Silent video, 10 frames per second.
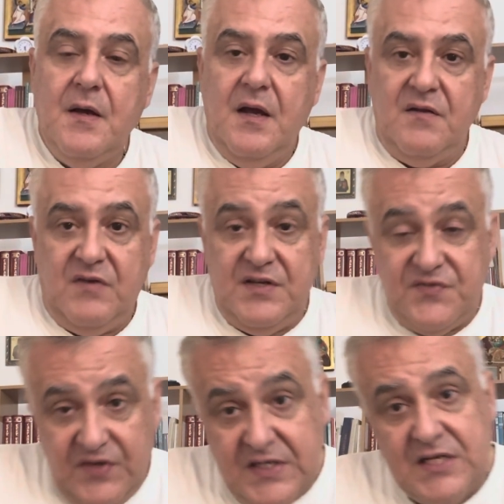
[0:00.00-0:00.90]
And vice
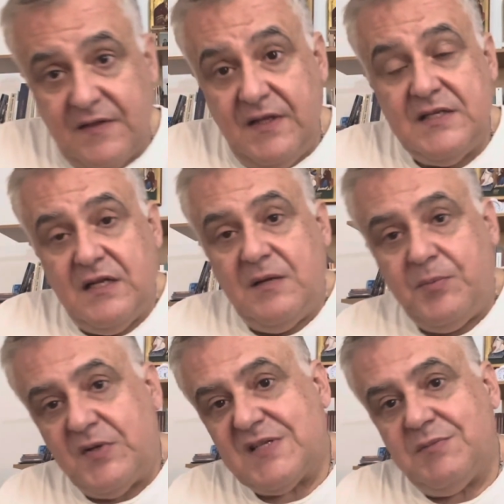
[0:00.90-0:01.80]
versa, things that are
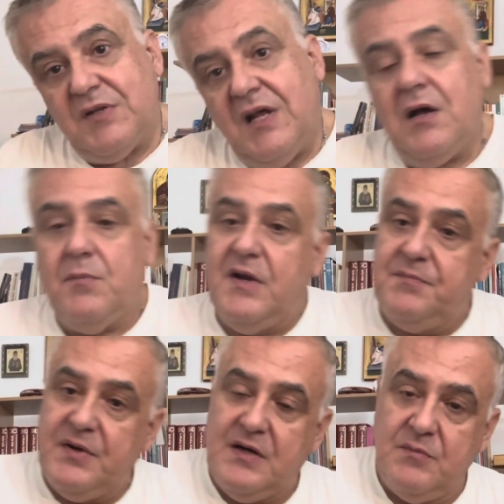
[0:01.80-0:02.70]
possible now might
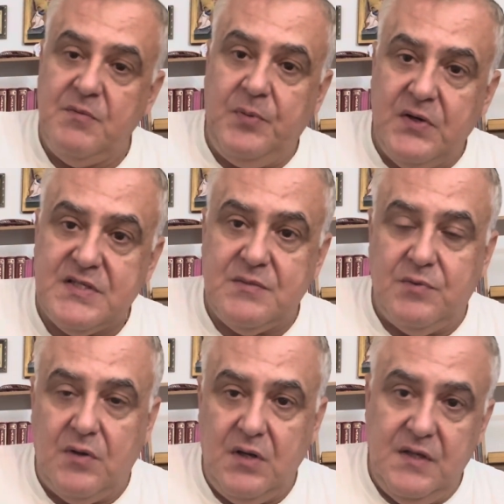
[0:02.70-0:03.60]
become
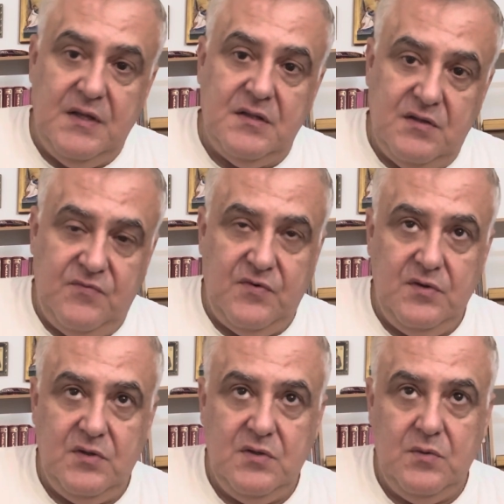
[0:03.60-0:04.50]
impossible in that
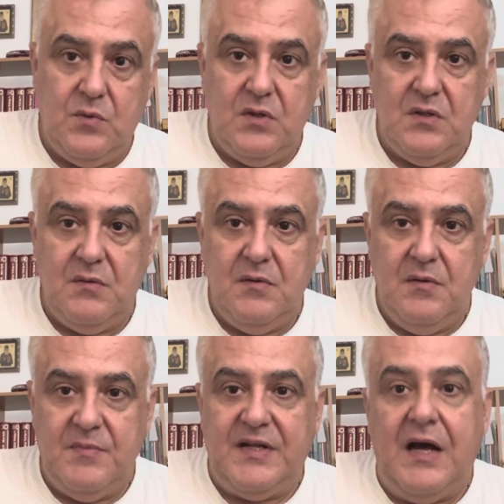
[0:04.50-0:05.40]
different world.
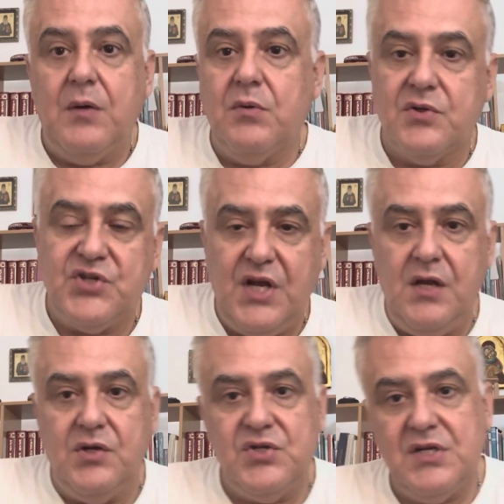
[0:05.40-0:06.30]
But I will
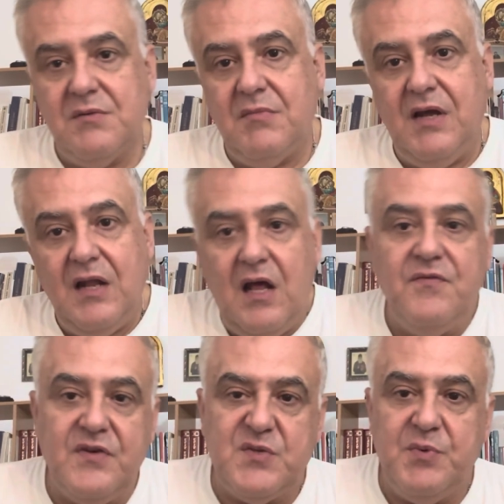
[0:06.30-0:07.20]
change, and my
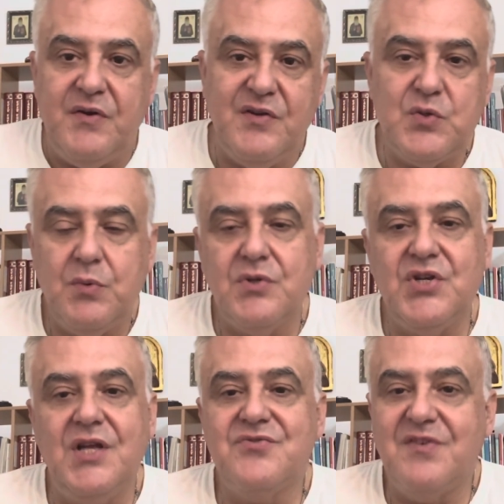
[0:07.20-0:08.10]
life experience will
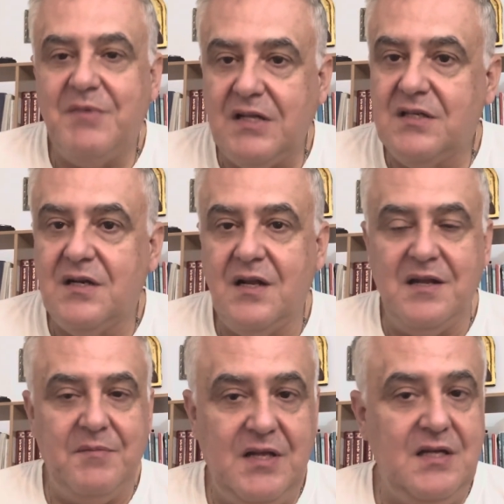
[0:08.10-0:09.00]
change dramatically, and
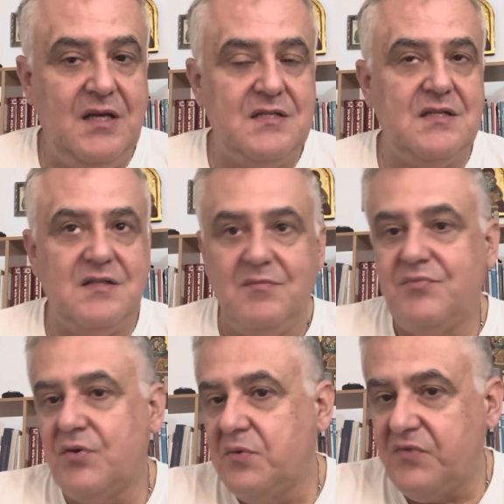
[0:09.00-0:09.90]
in cases
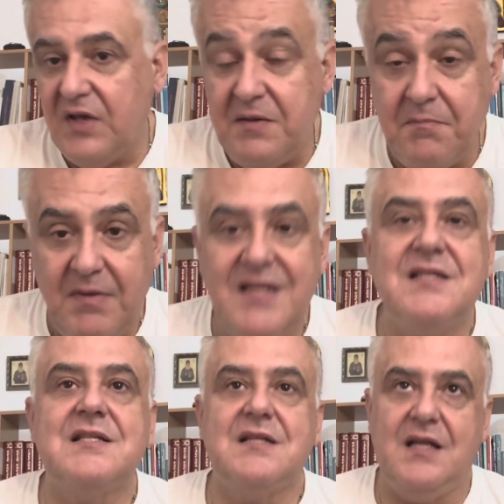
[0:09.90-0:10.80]
improve
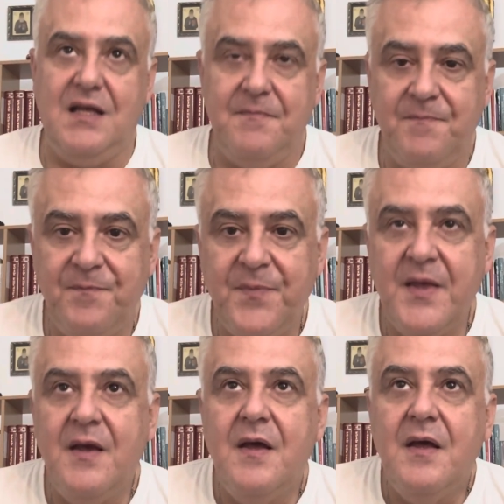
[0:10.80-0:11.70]
immensely.
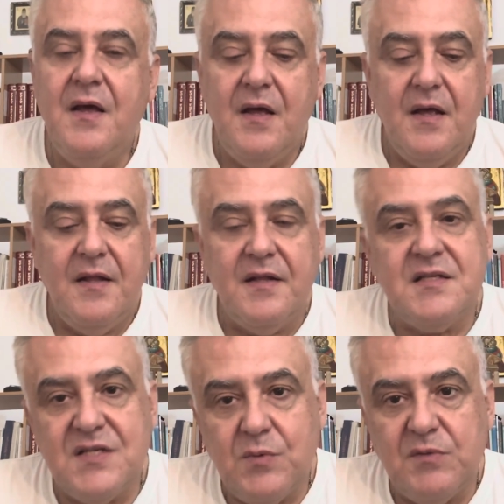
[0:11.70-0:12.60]

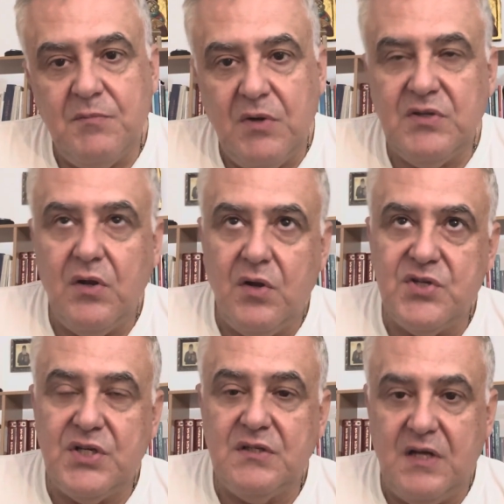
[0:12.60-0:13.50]
This is what modal
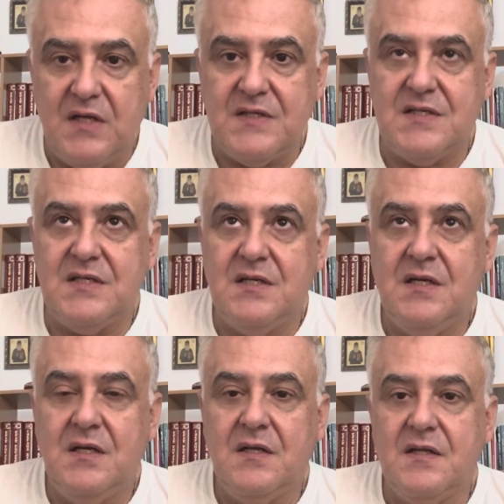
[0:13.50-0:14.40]
logic does.
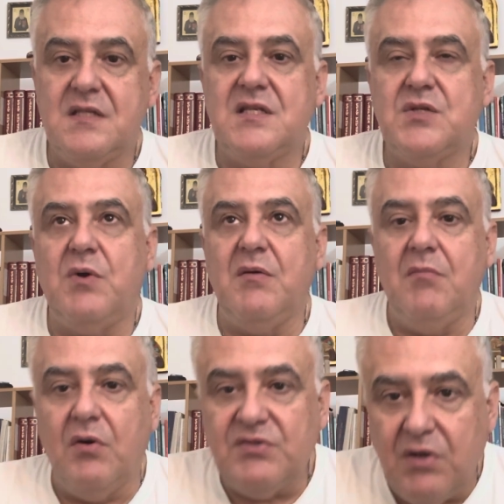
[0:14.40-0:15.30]
This is why
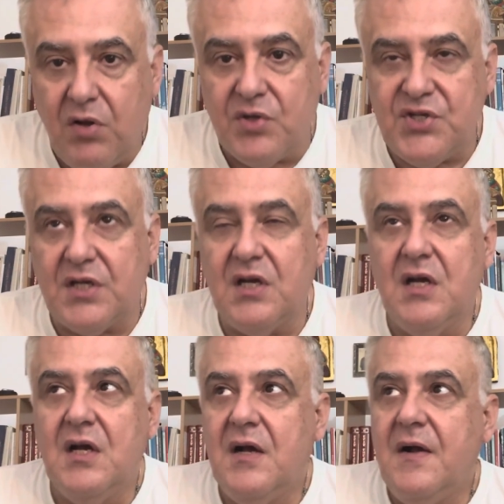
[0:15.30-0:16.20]
modal logic
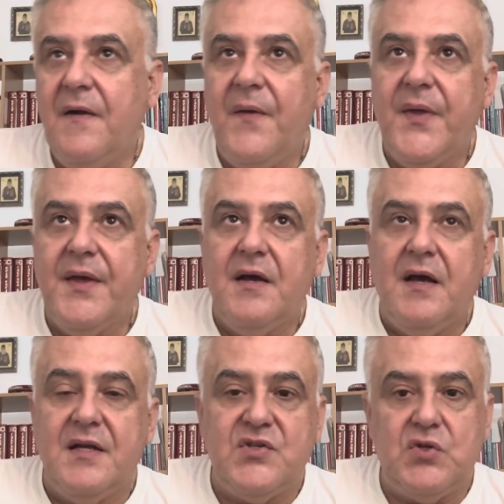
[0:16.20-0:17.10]

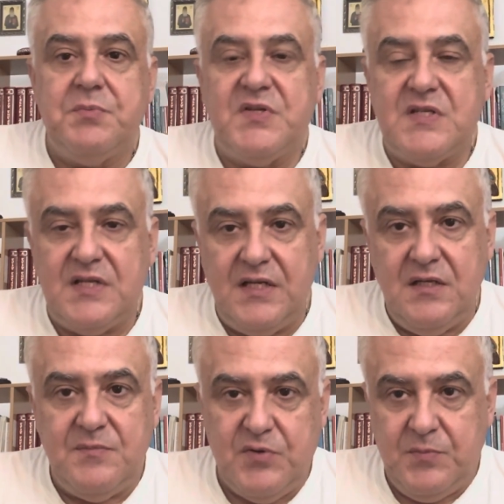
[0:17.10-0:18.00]
has
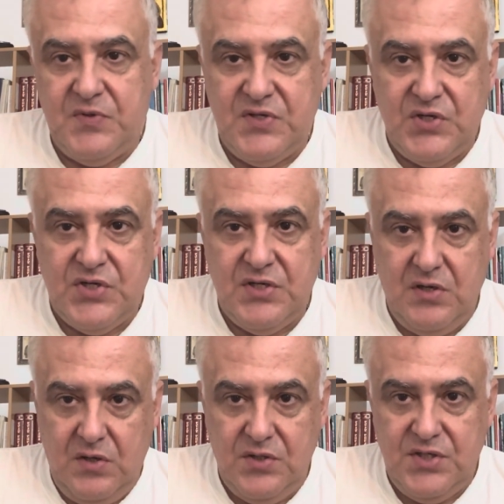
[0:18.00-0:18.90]
superseded
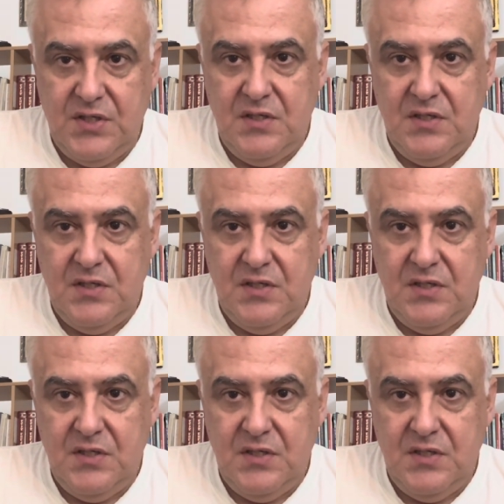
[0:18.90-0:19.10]
propositional logic.